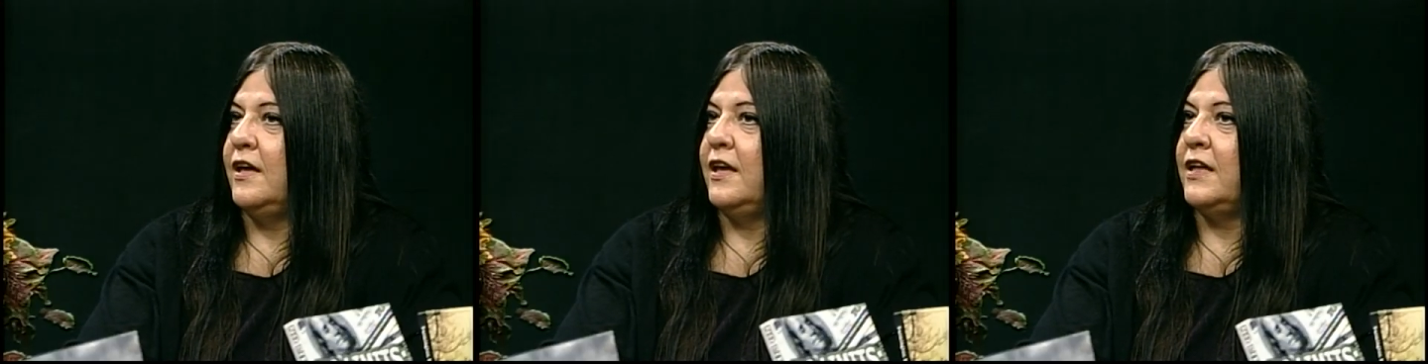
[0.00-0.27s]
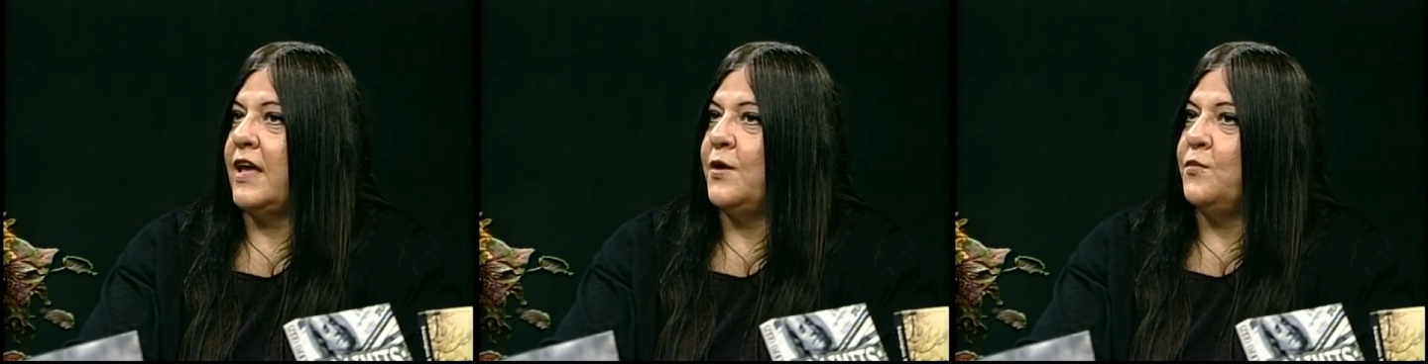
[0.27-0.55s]

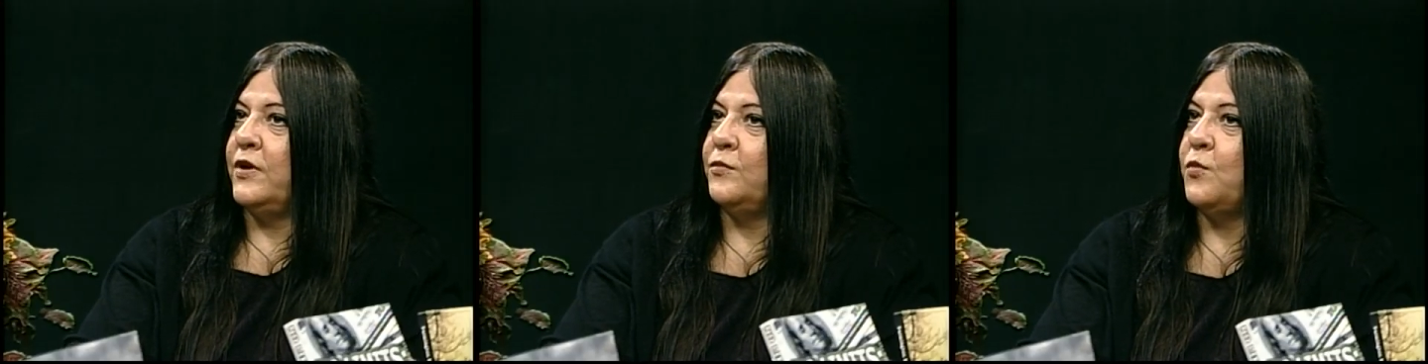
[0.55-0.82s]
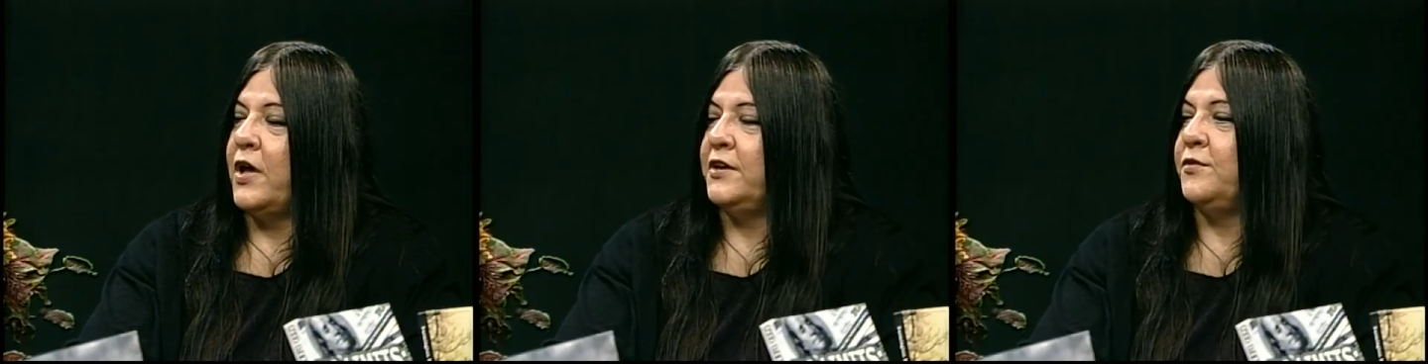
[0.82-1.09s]
and I went
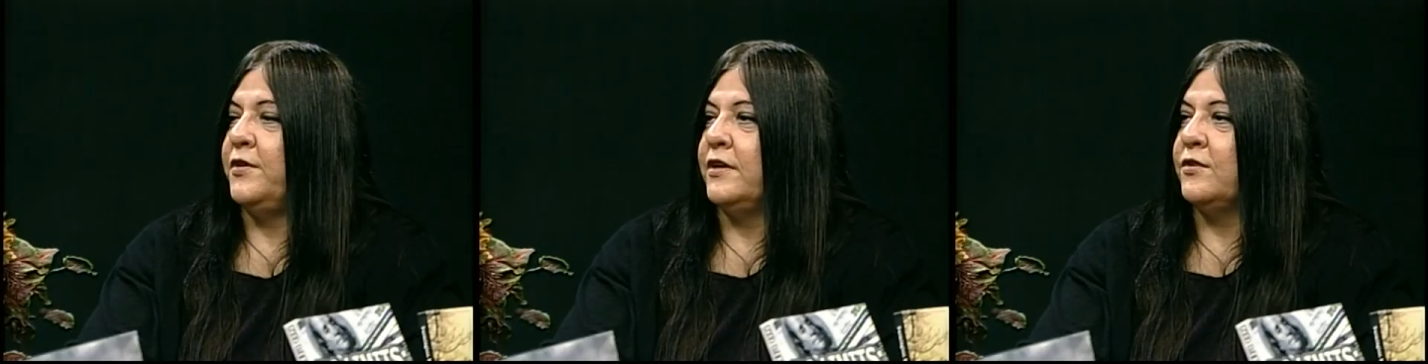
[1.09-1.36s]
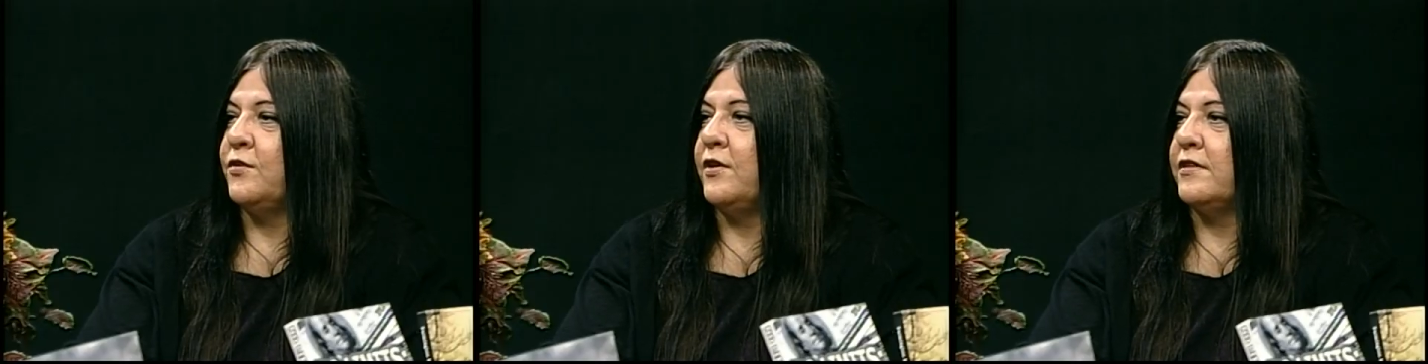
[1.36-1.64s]
wandering
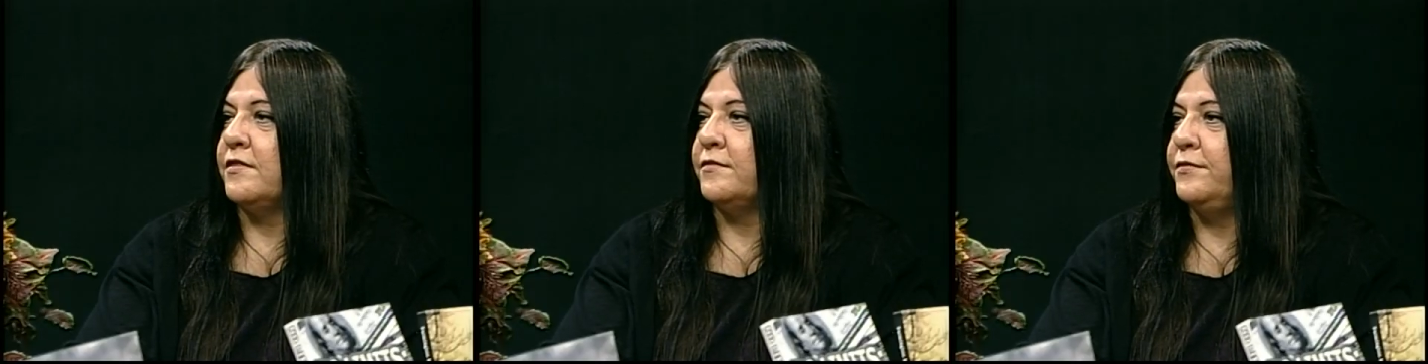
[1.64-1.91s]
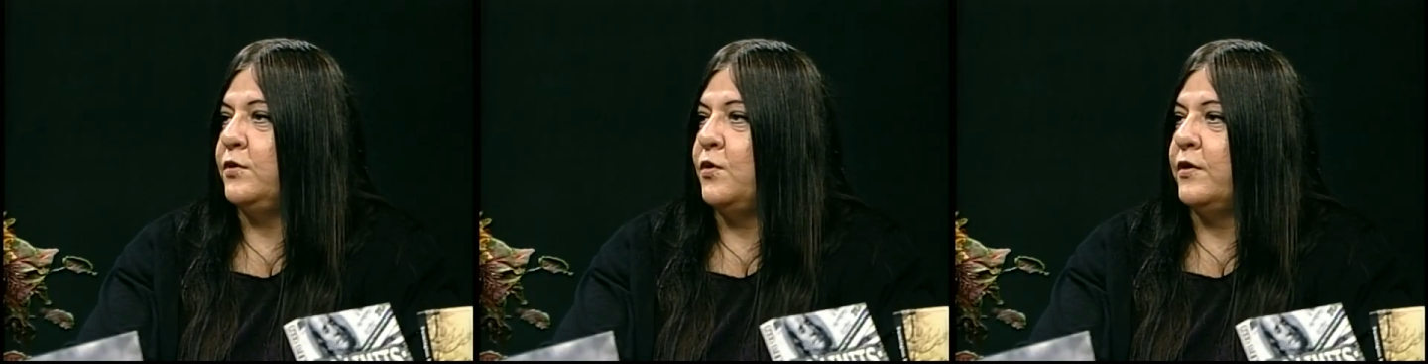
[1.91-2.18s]
across the
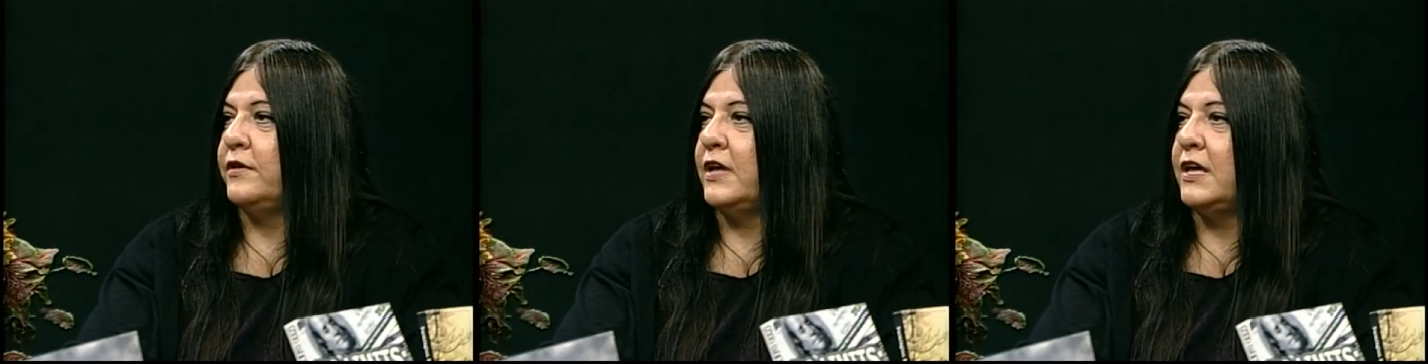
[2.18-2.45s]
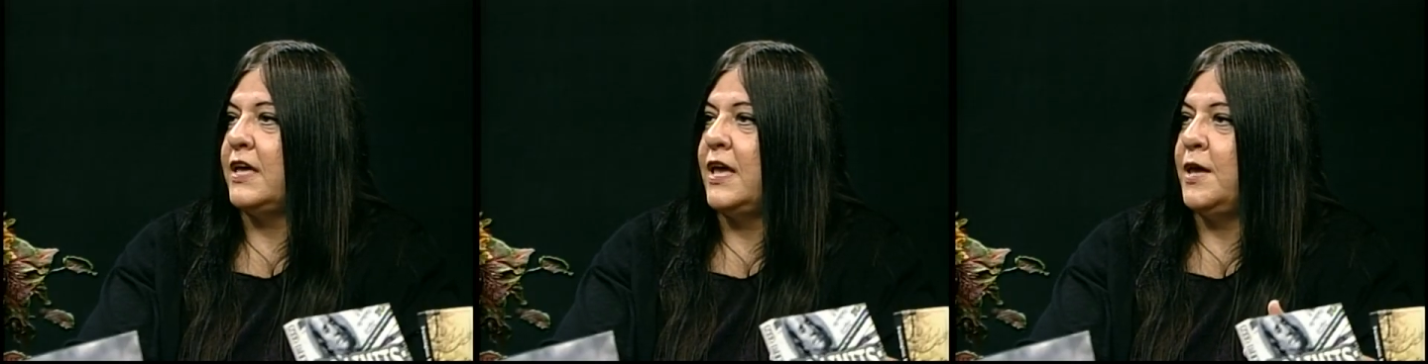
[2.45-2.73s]
floor, and
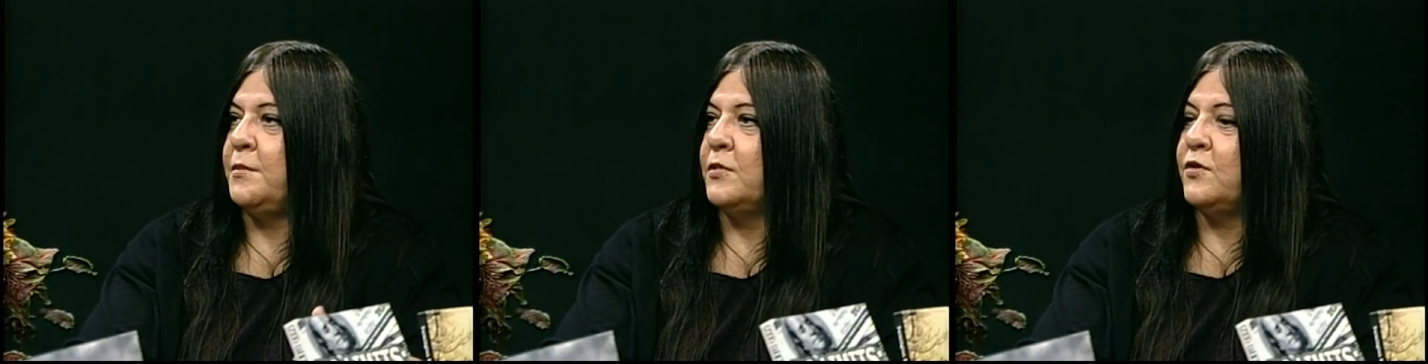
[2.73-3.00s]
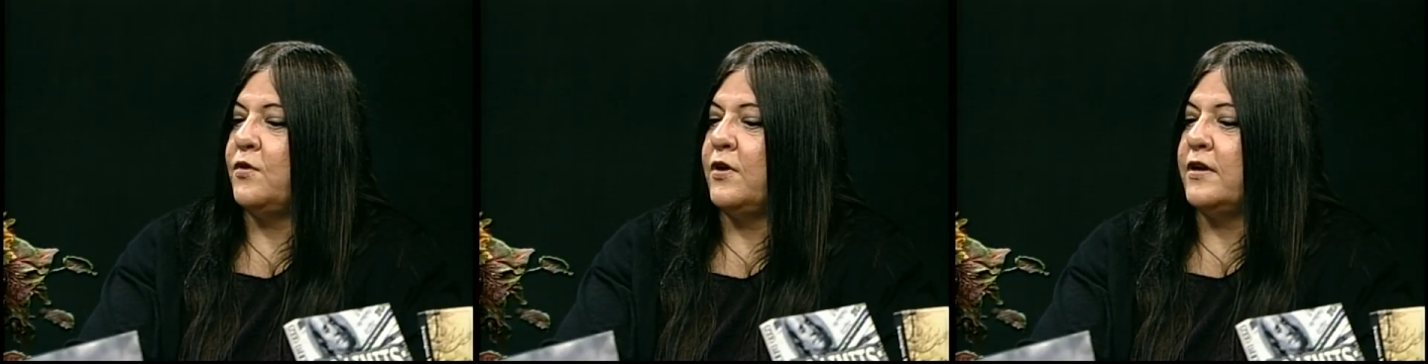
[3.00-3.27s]
I came
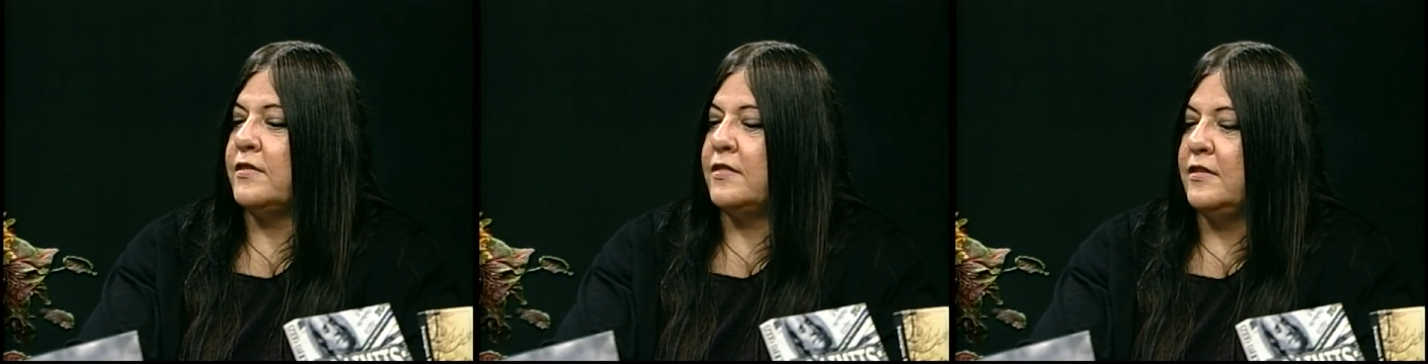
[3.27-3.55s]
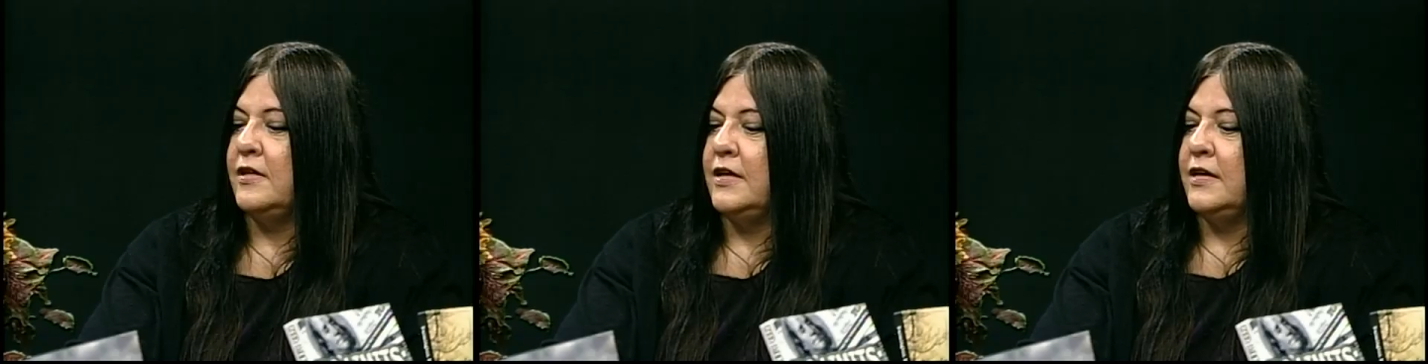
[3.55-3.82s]

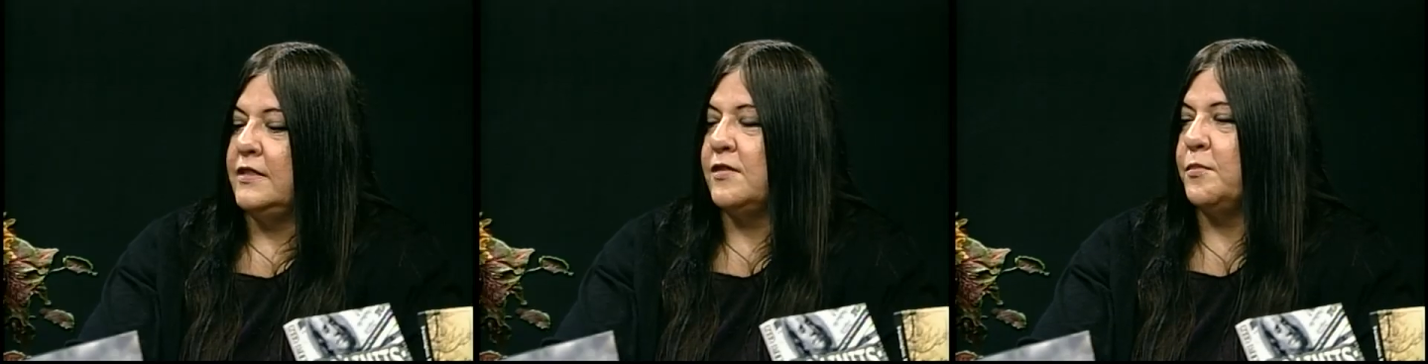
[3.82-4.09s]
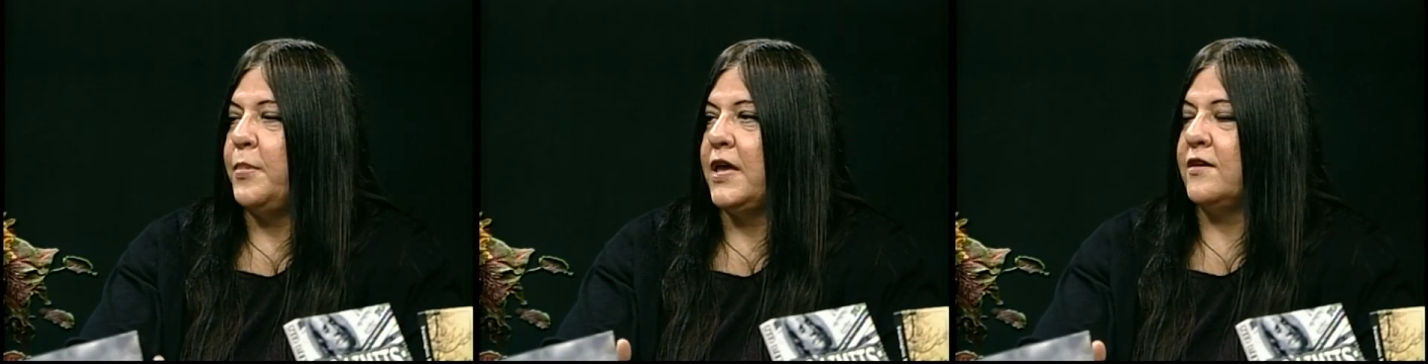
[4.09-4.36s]
across this
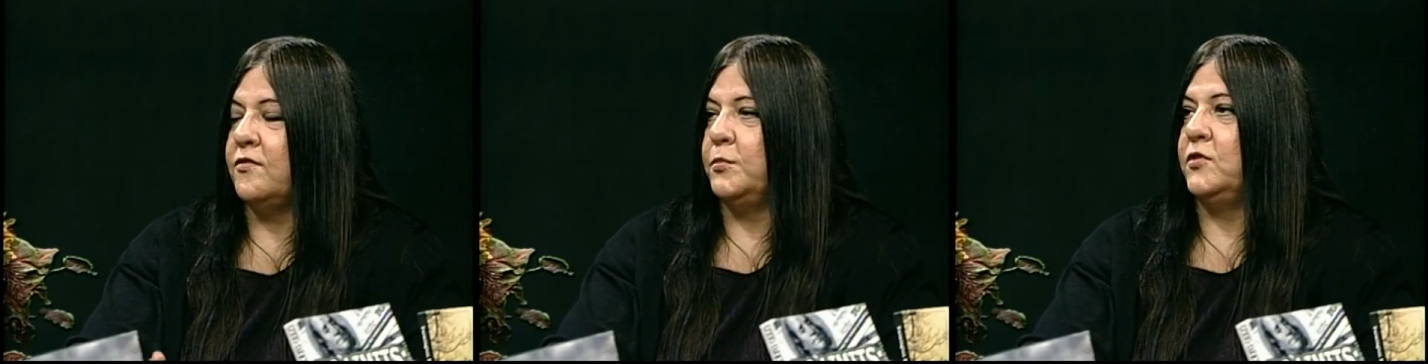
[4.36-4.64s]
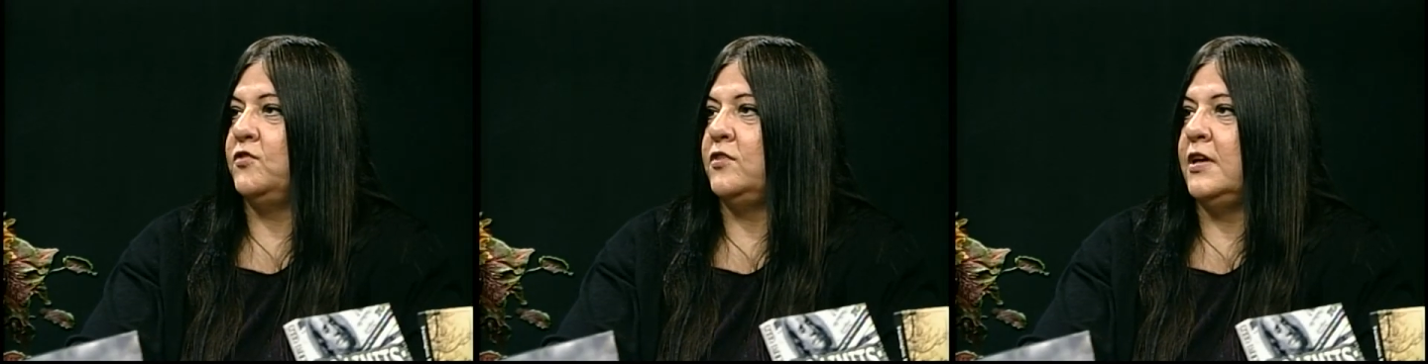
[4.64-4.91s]
bank of
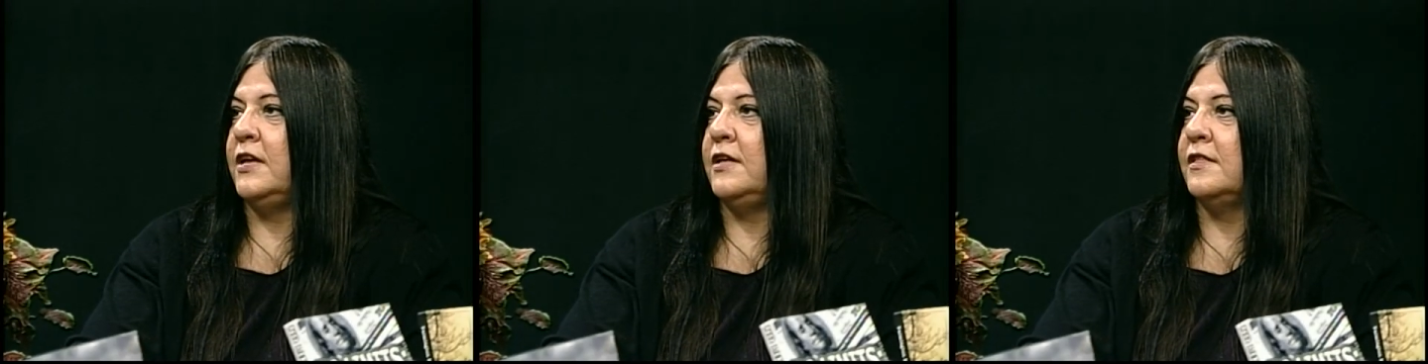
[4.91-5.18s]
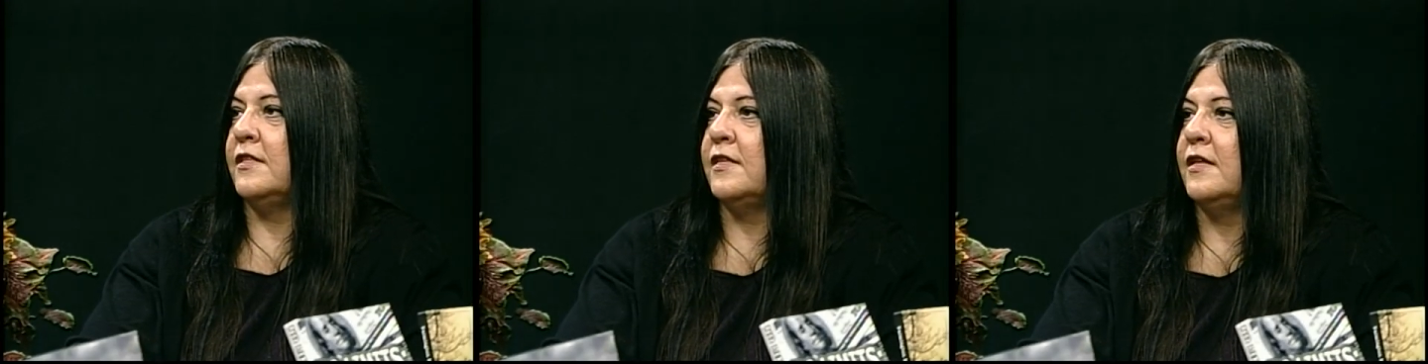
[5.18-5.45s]

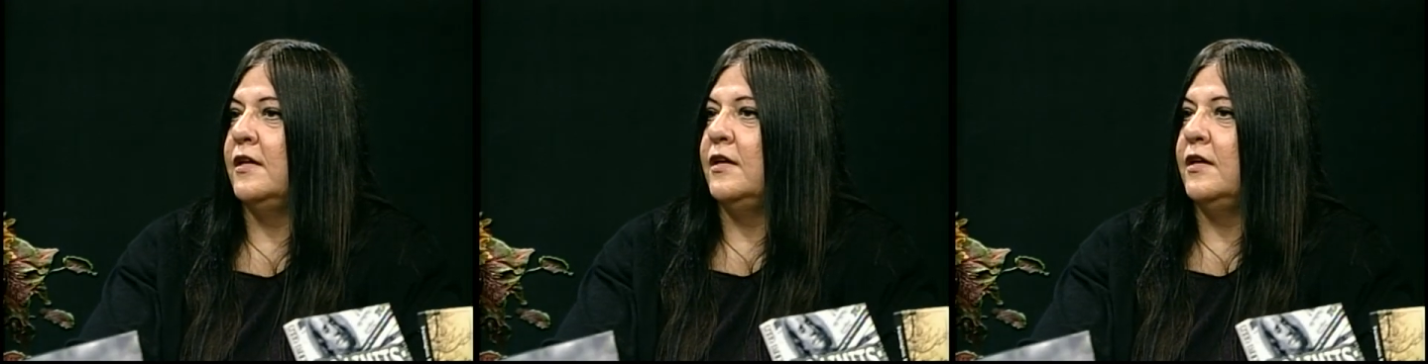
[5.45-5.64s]
machines